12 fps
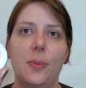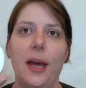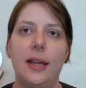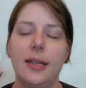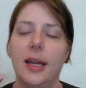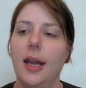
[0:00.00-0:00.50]

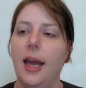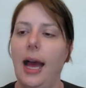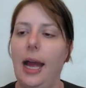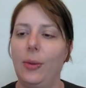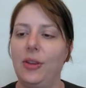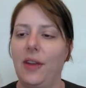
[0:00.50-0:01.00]
but
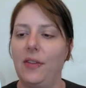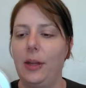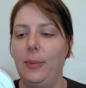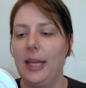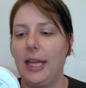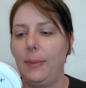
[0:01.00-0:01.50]
I will
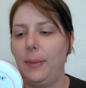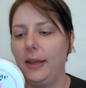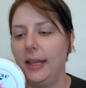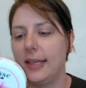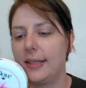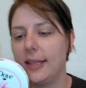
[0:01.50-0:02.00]
definitely be
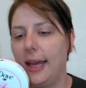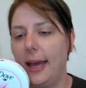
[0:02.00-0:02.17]
keeping this.